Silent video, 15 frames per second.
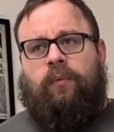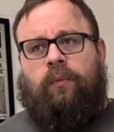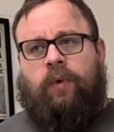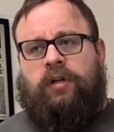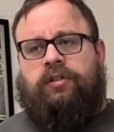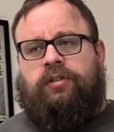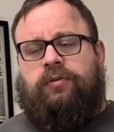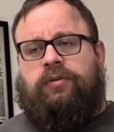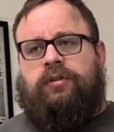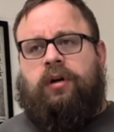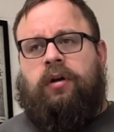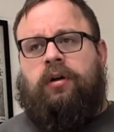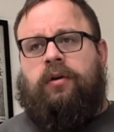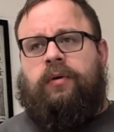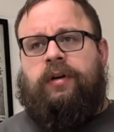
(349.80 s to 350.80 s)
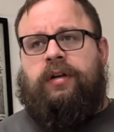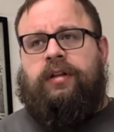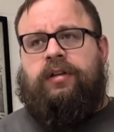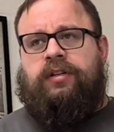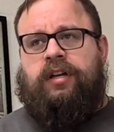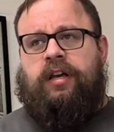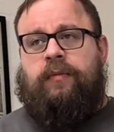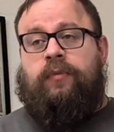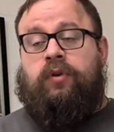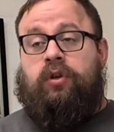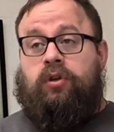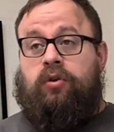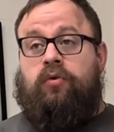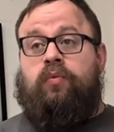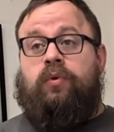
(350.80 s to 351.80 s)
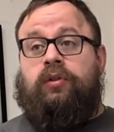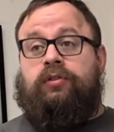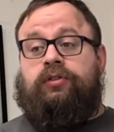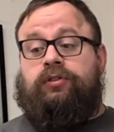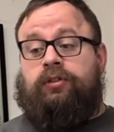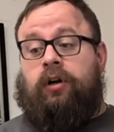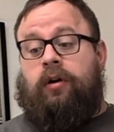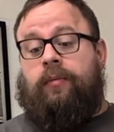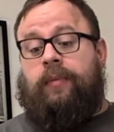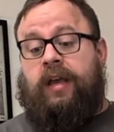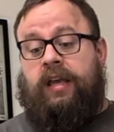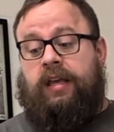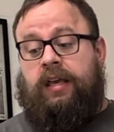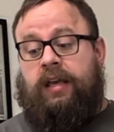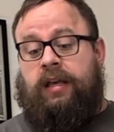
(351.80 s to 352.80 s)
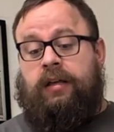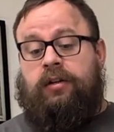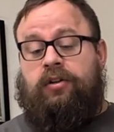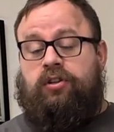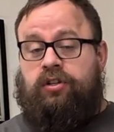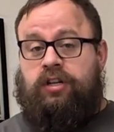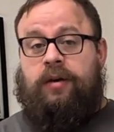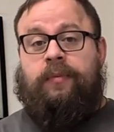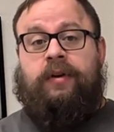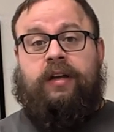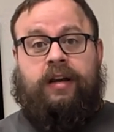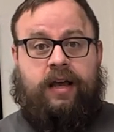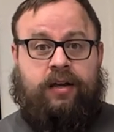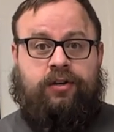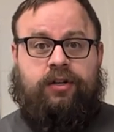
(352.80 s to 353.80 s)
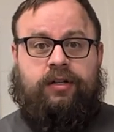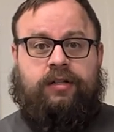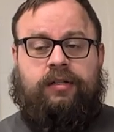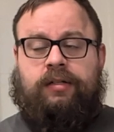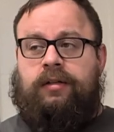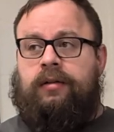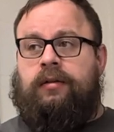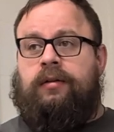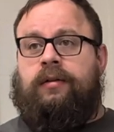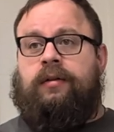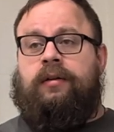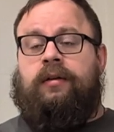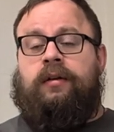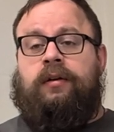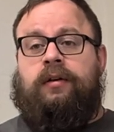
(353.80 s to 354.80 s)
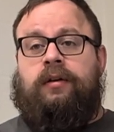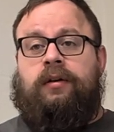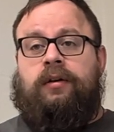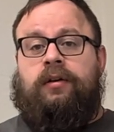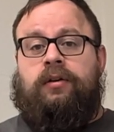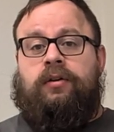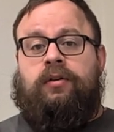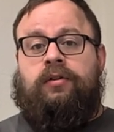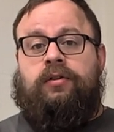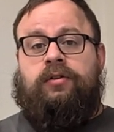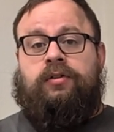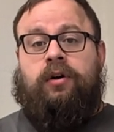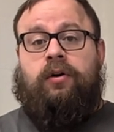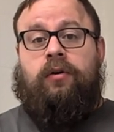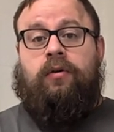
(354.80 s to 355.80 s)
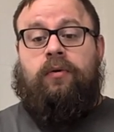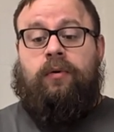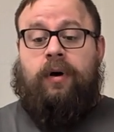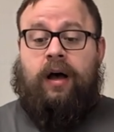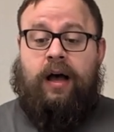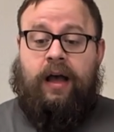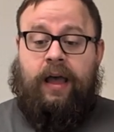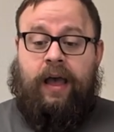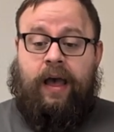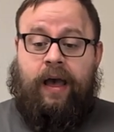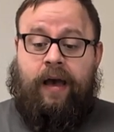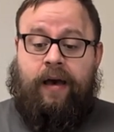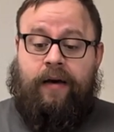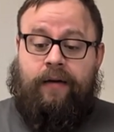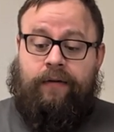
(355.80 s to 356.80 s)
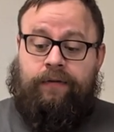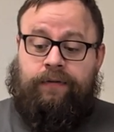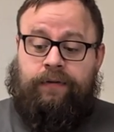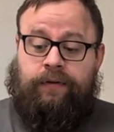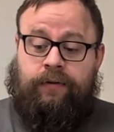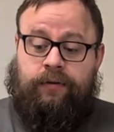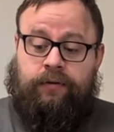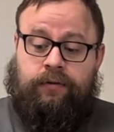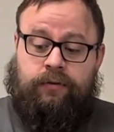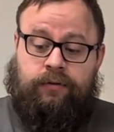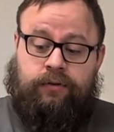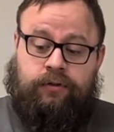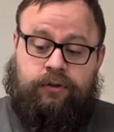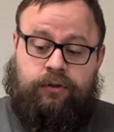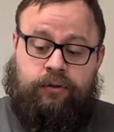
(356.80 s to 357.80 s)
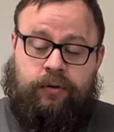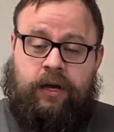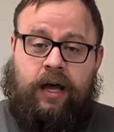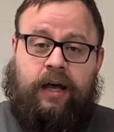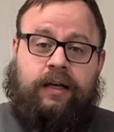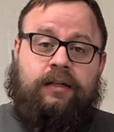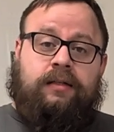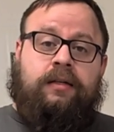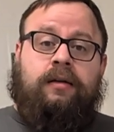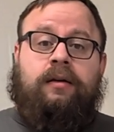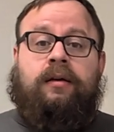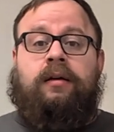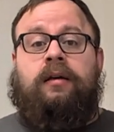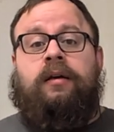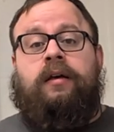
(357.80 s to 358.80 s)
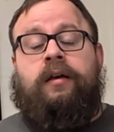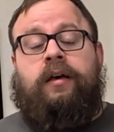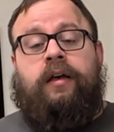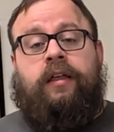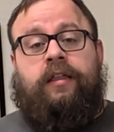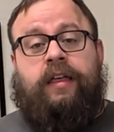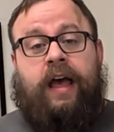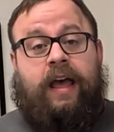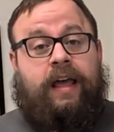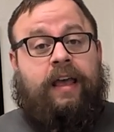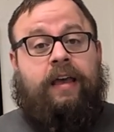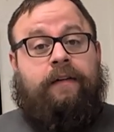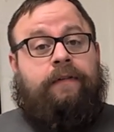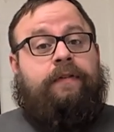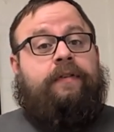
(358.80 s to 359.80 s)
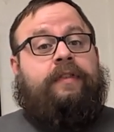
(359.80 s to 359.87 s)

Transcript: Once you start going to the gym, you will start making gym connections. So I have 2 guys that if